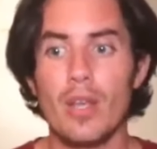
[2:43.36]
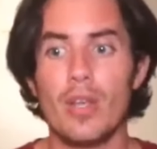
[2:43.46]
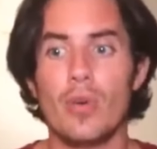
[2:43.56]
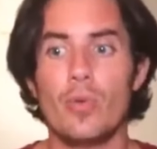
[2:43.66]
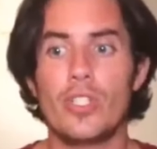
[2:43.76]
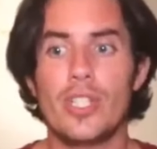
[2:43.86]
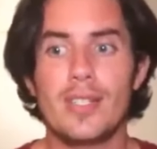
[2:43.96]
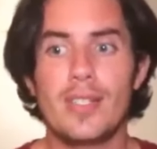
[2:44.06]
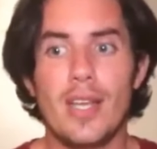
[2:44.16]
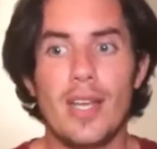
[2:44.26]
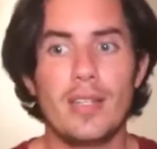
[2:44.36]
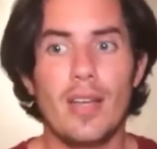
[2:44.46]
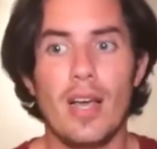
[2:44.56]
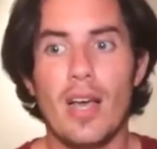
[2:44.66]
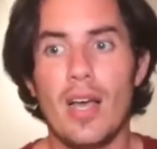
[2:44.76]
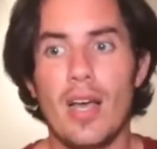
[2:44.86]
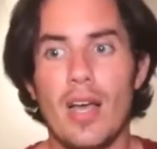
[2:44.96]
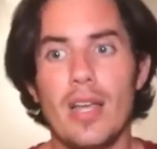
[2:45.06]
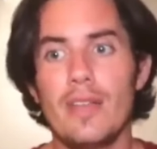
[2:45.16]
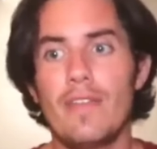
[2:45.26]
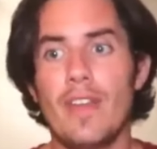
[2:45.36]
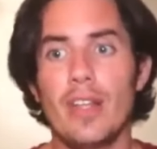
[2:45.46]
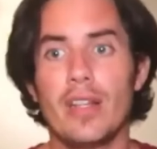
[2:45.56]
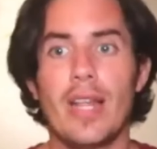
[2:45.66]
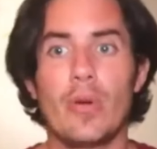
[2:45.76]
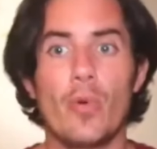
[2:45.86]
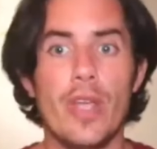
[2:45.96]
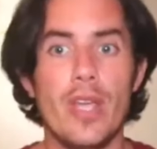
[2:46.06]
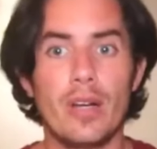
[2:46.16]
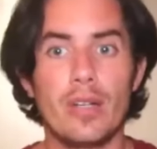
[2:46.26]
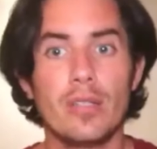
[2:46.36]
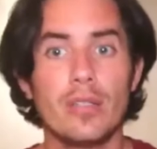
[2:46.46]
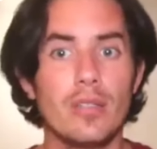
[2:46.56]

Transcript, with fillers: which is that I felt like weird